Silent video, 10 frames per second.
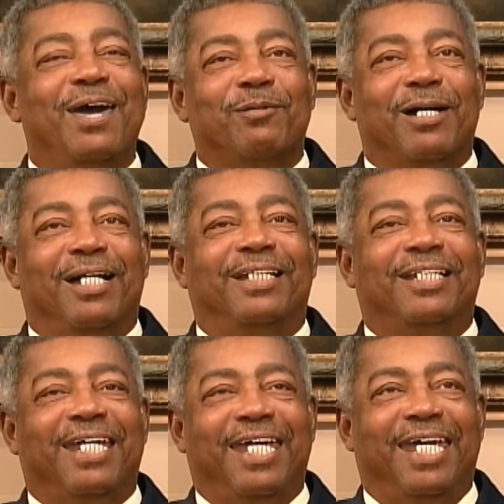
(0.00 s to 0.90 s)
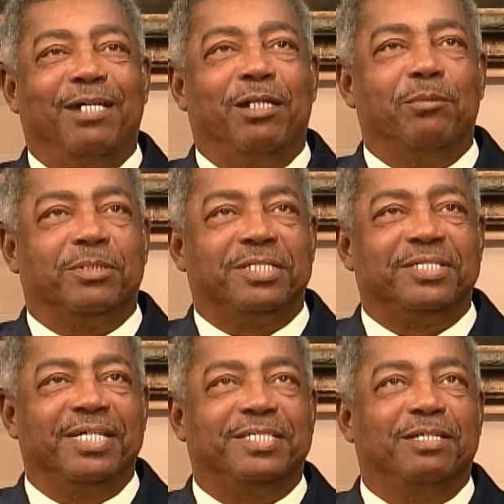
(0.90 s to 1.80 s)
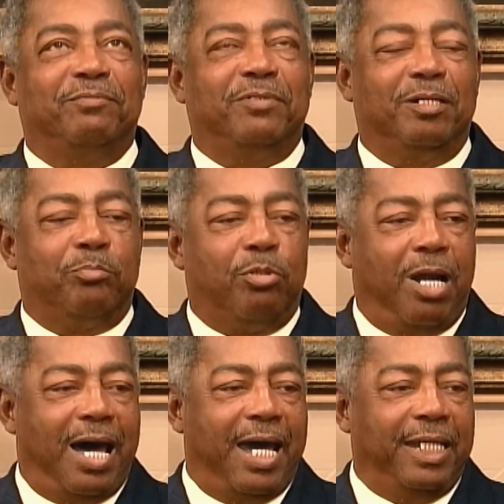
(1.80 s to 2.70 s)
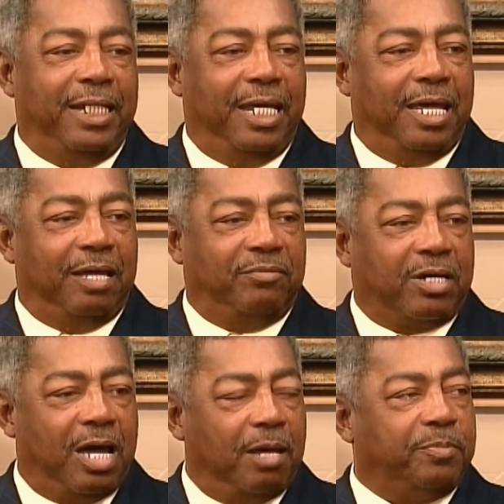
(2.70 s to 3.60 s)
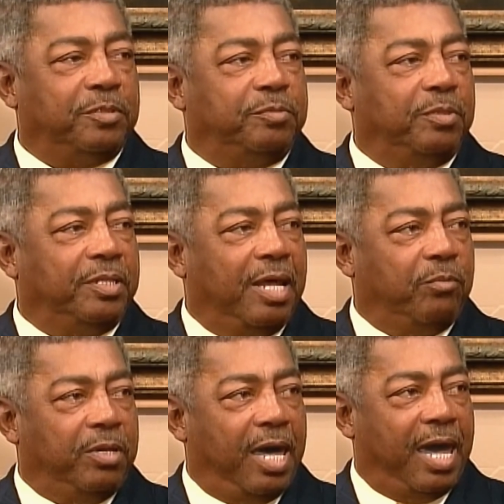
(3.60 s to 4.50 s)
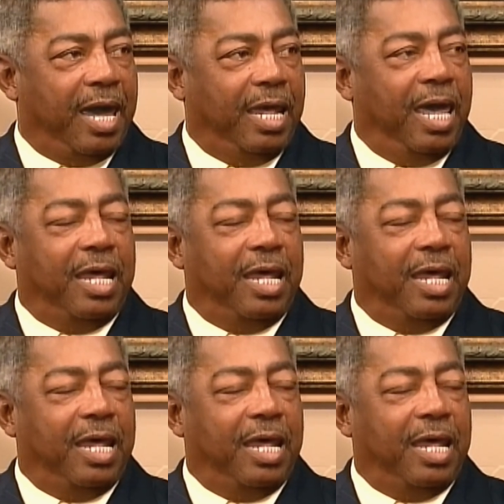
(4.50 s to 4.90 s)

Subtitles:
Well, it was a sense of pride, of accomplishment that we had.